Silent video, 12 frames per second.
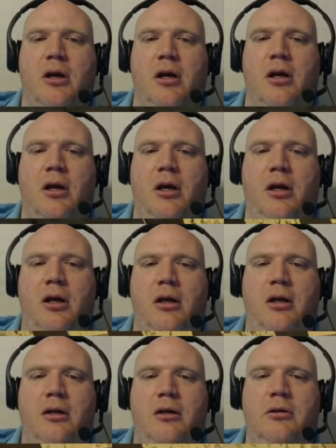
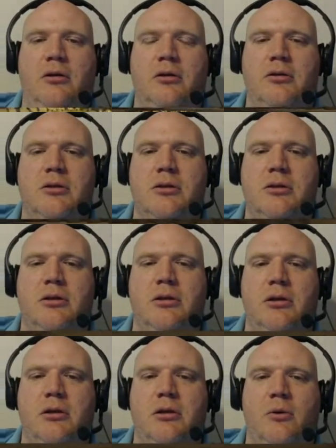And
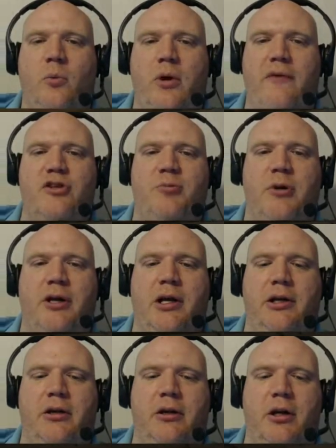we haven't spread down
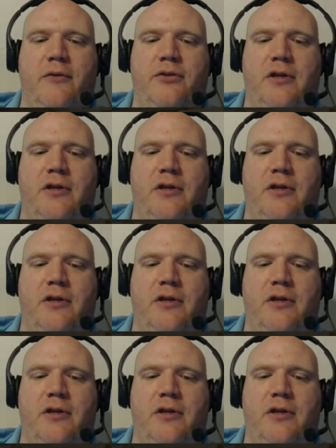here enough